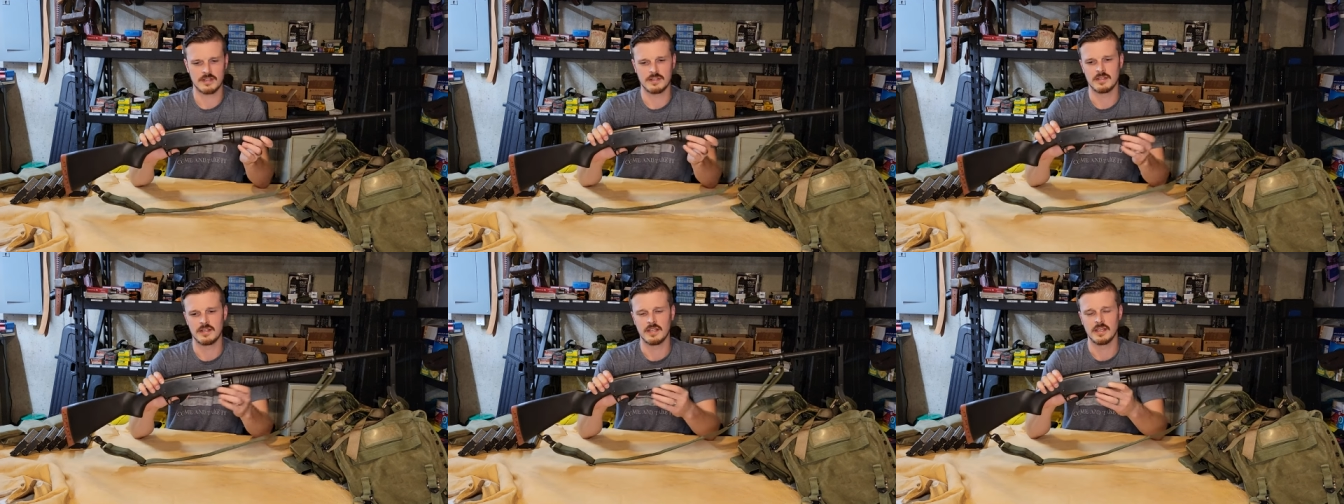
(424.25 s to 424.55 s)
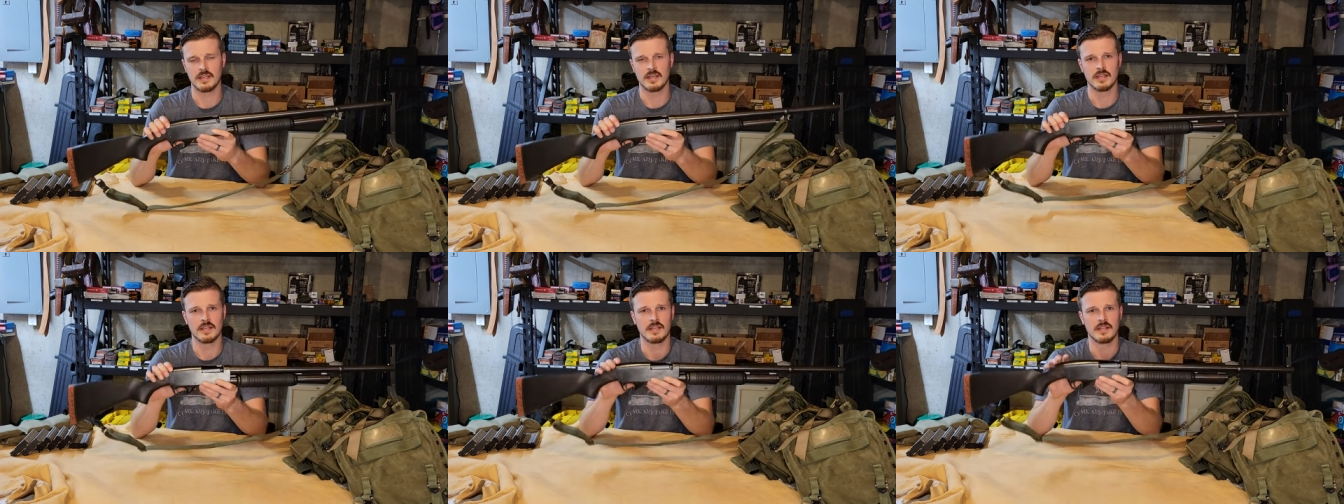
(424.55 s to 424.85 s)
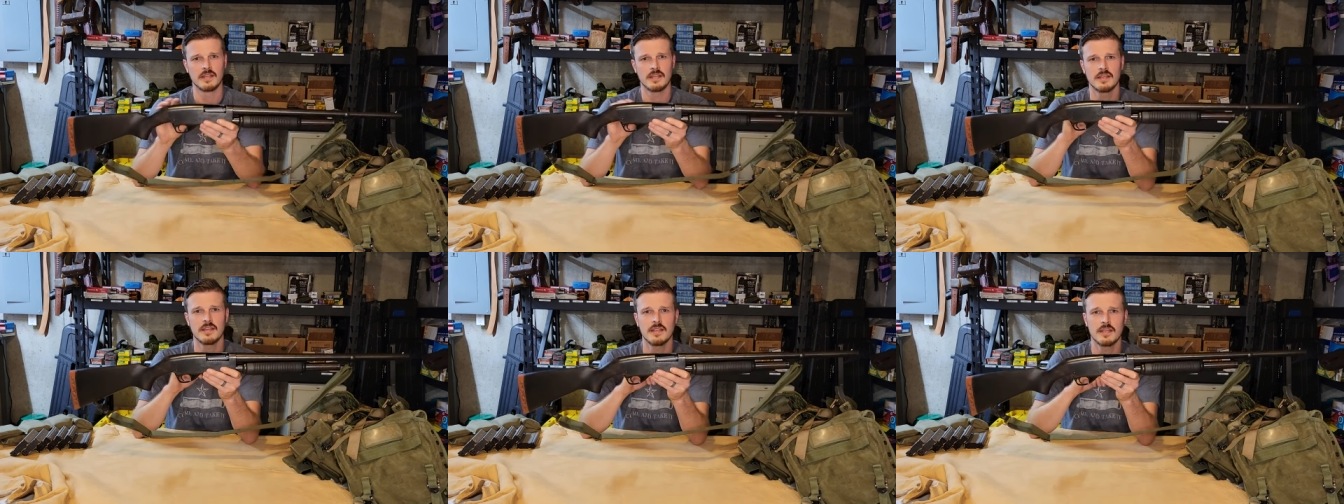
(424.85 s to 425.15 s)
again,
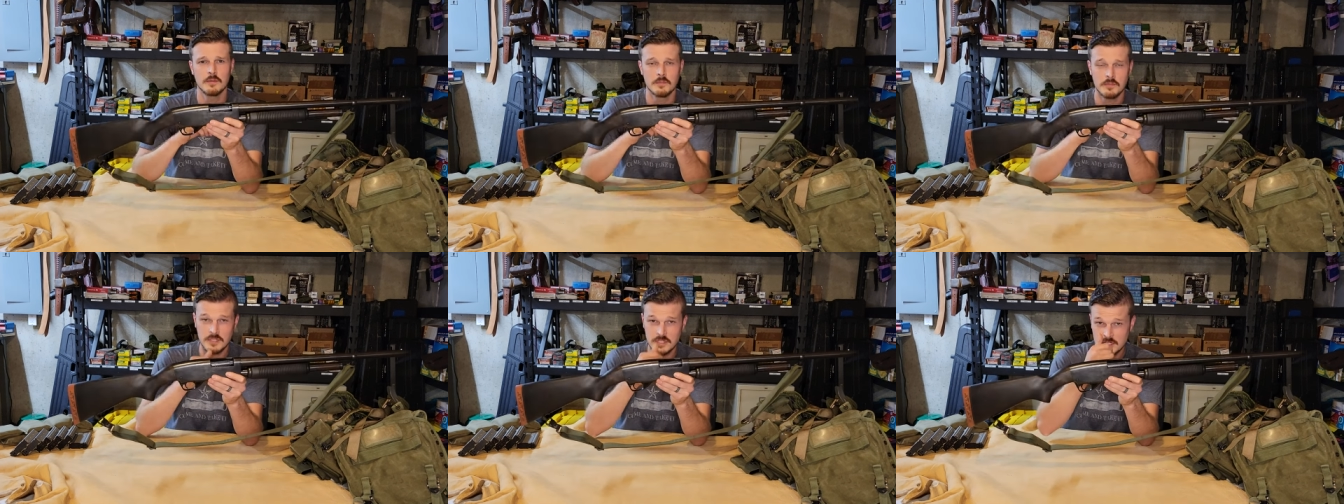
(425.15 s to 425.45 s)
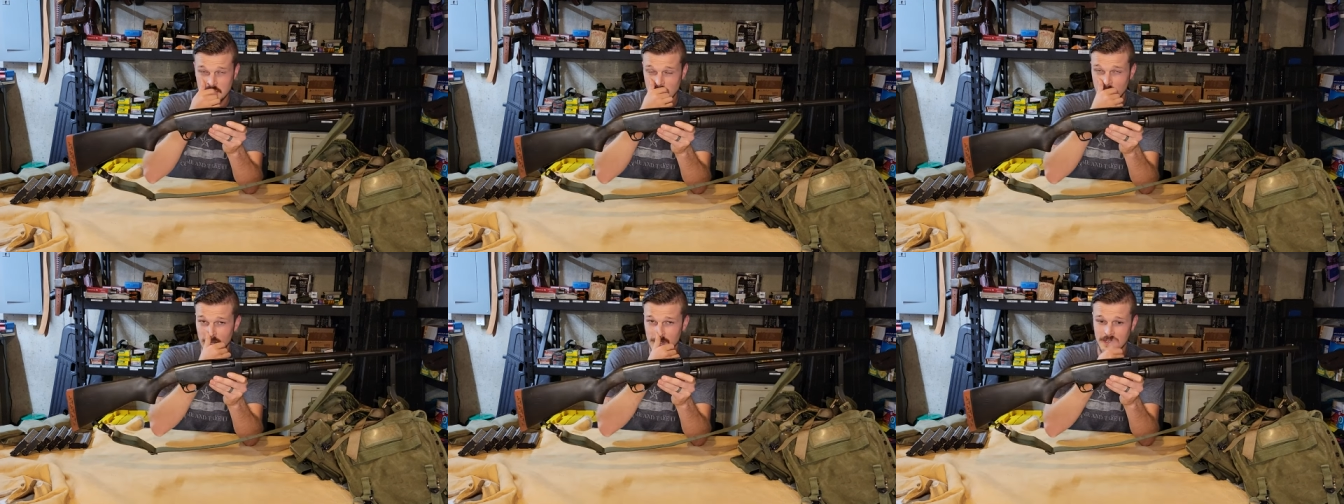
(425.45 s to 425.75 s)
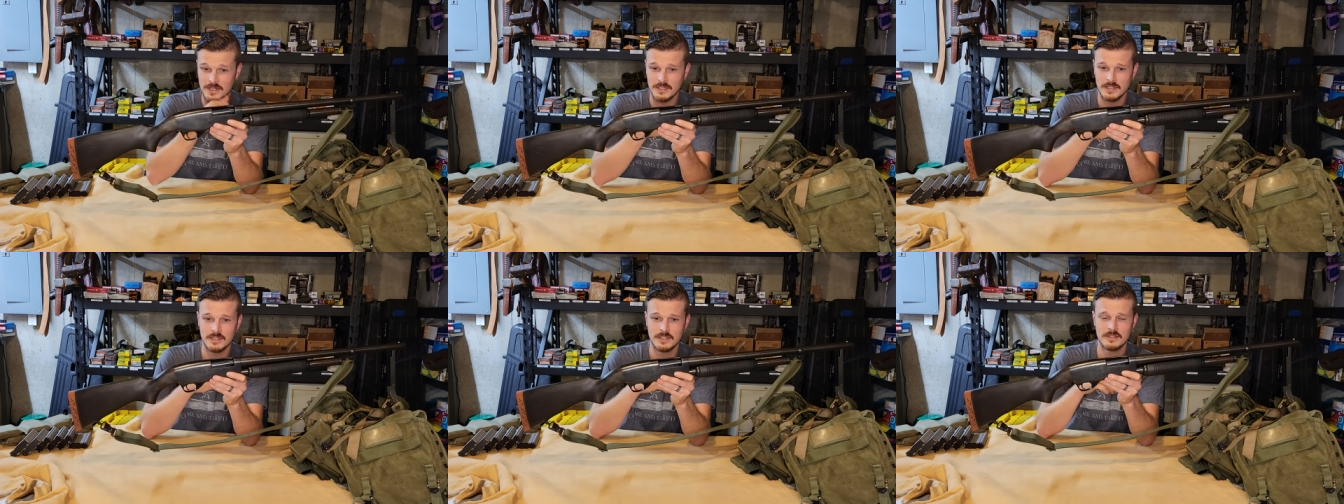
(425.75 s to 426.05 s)
empty
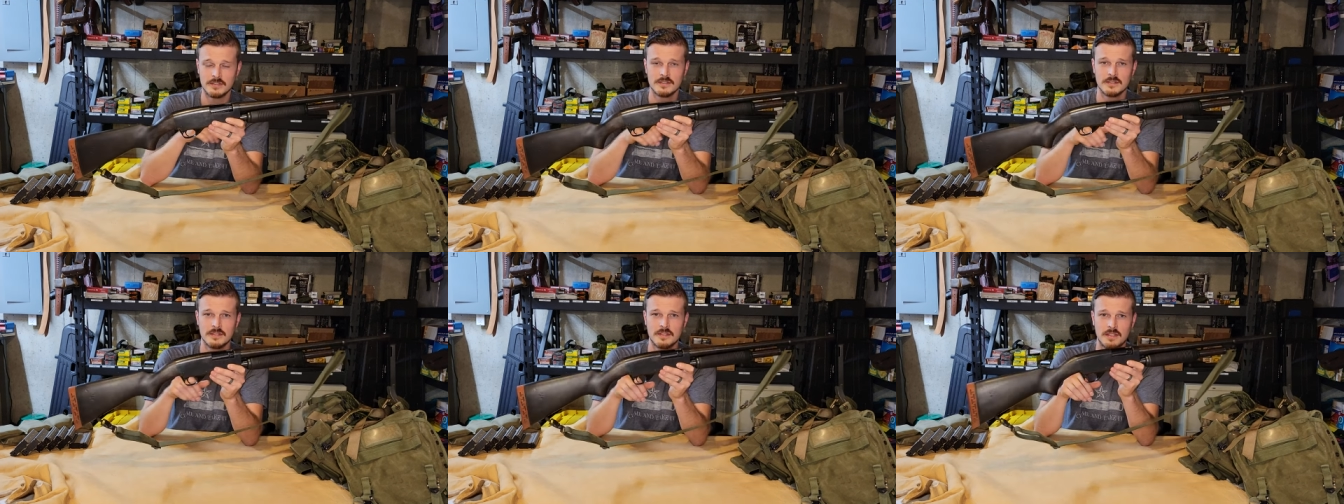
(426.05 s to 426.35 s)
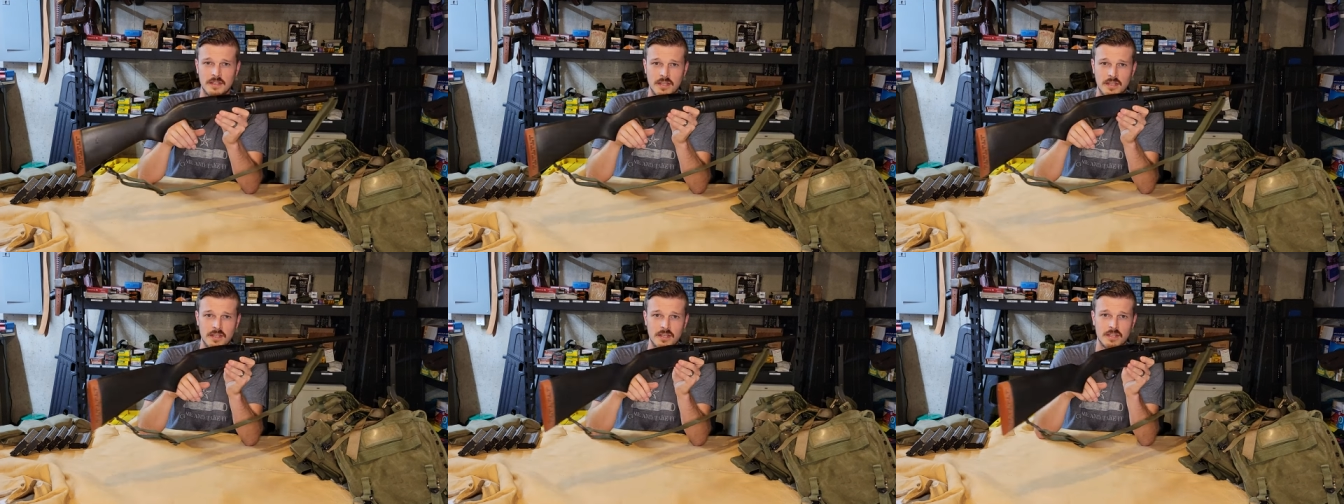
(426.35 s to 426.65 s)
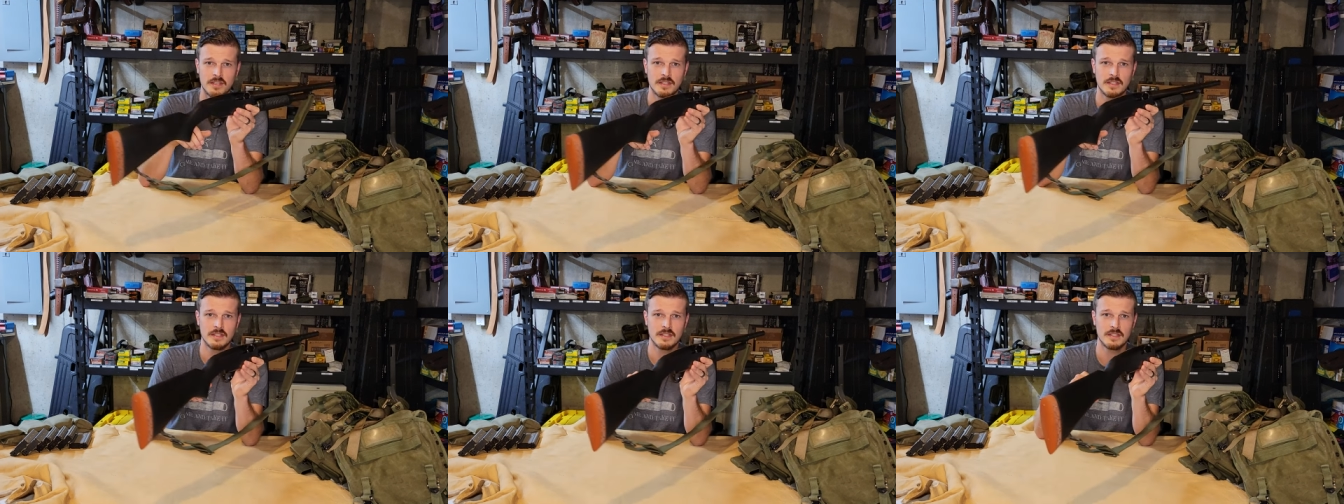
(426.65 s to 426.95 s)
shotgun,
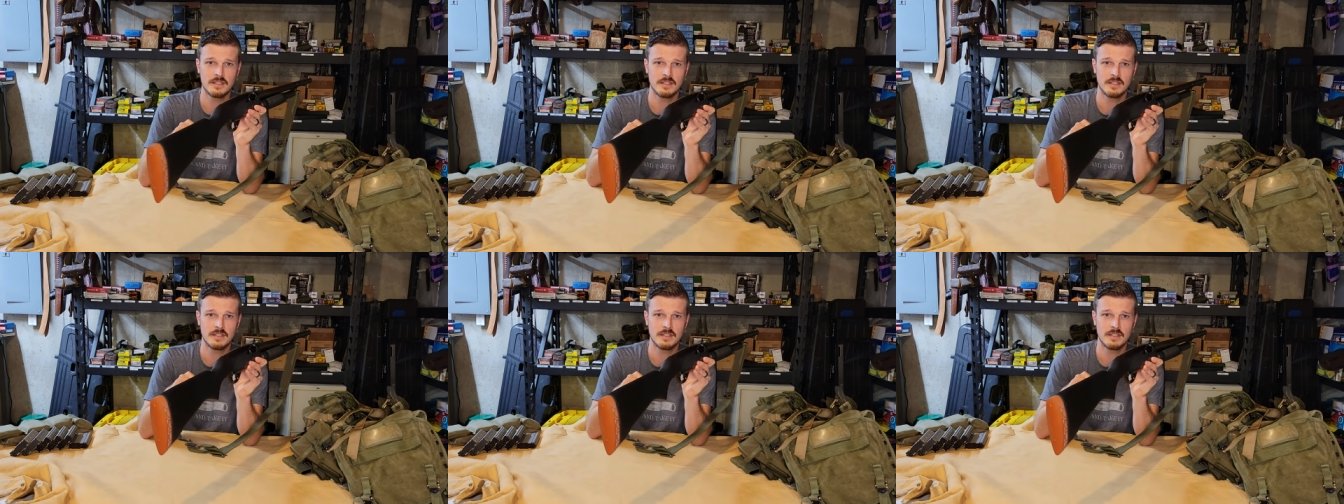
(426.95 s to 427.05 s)
yay,